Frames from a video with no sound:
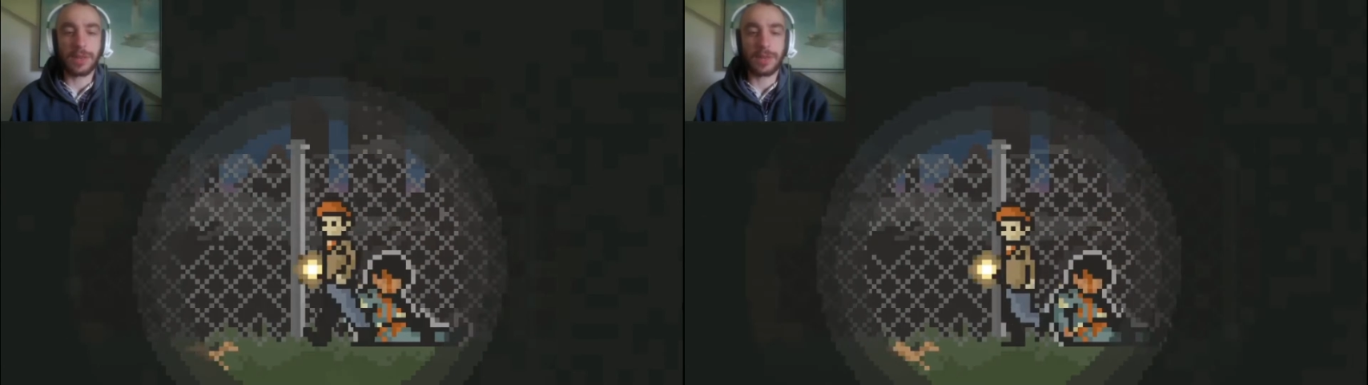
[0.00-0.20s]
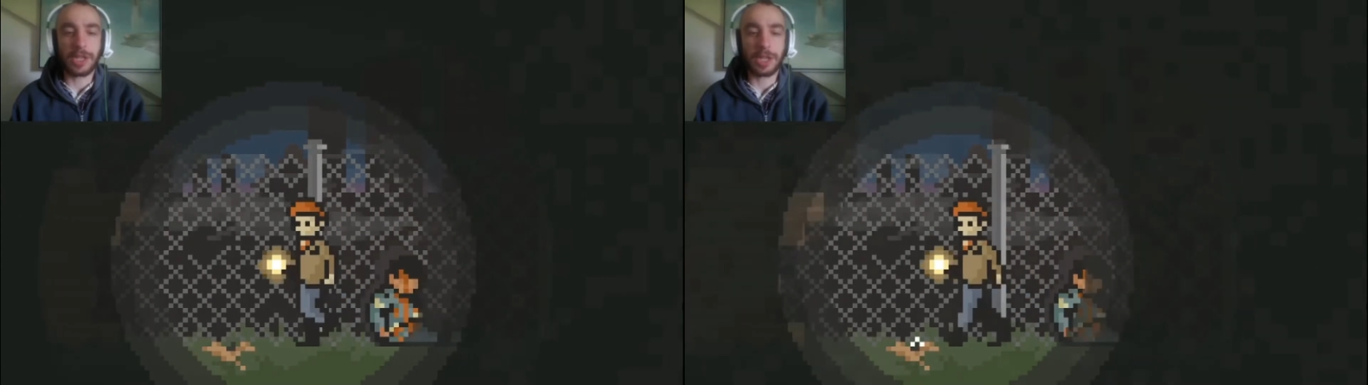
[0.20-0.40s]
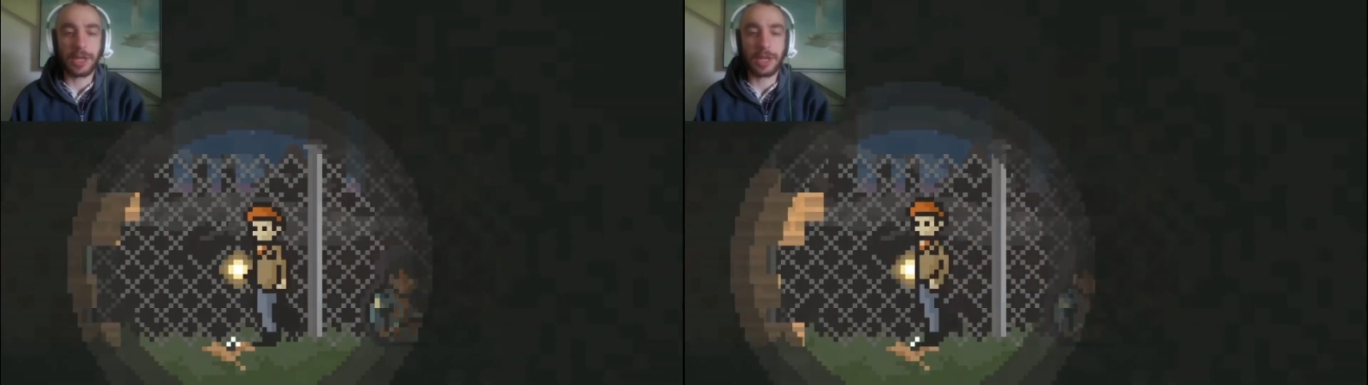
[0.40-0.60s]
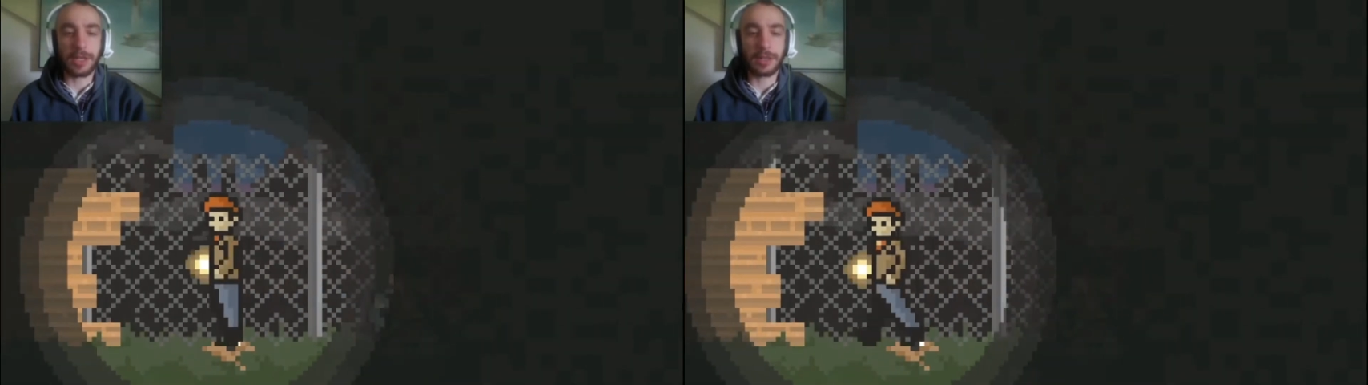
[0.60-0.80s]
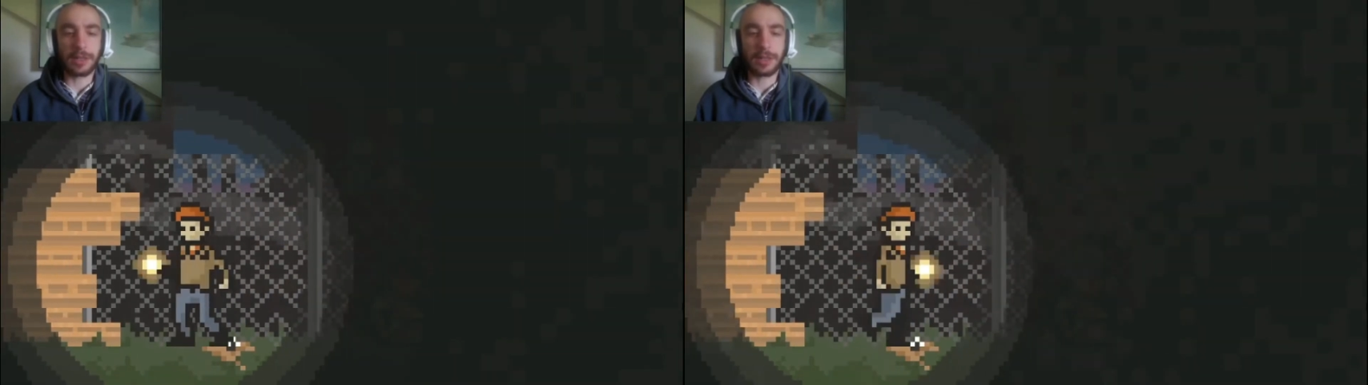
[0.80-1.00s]
flashlight
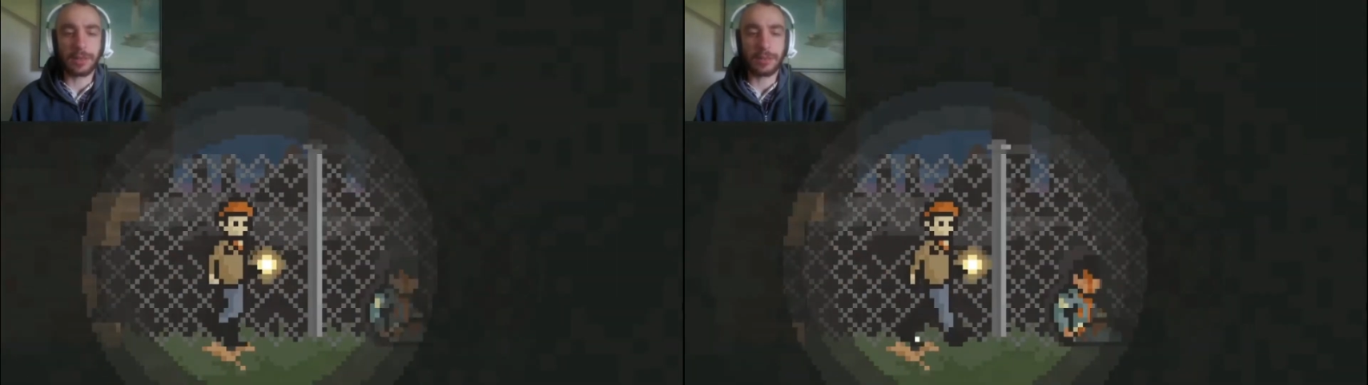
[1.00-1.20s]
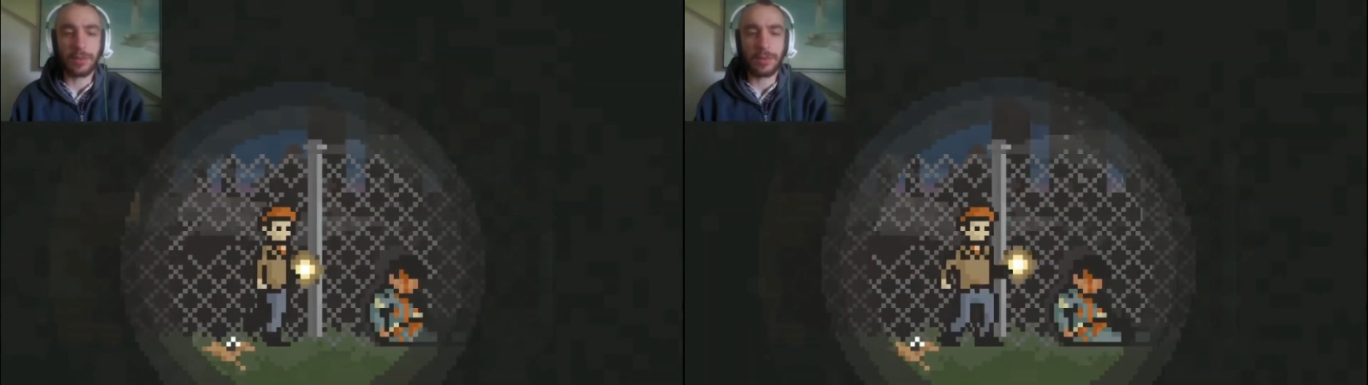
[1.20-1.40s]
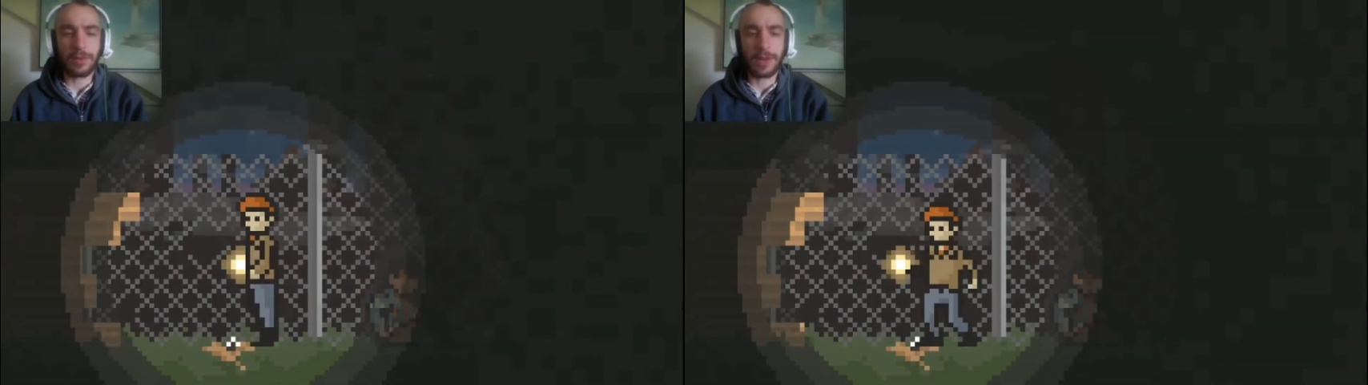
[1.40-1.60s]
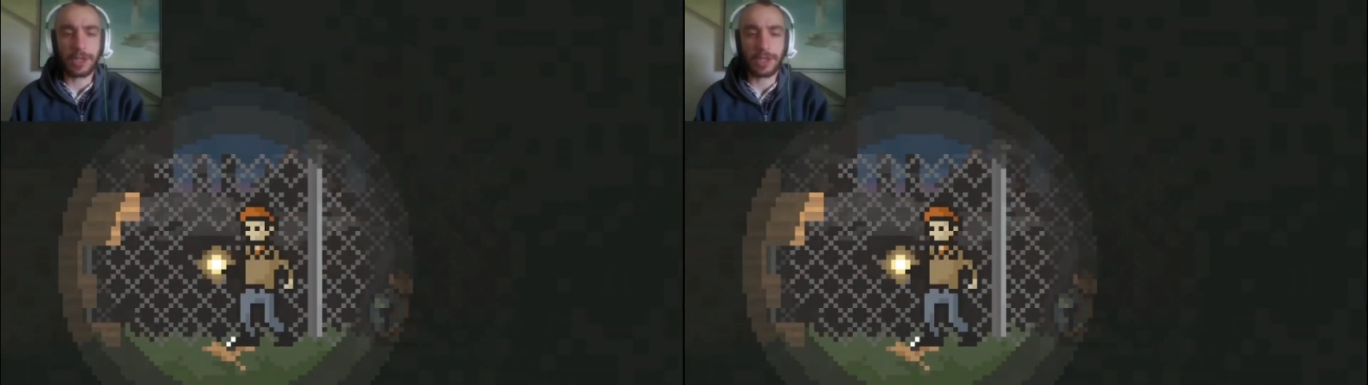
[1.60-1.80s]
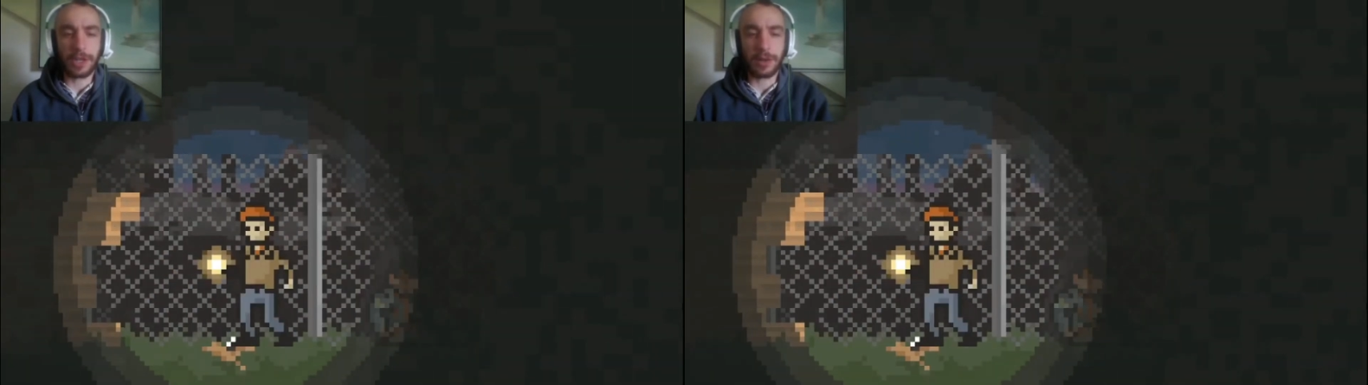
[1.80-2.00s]
his? What flashlight?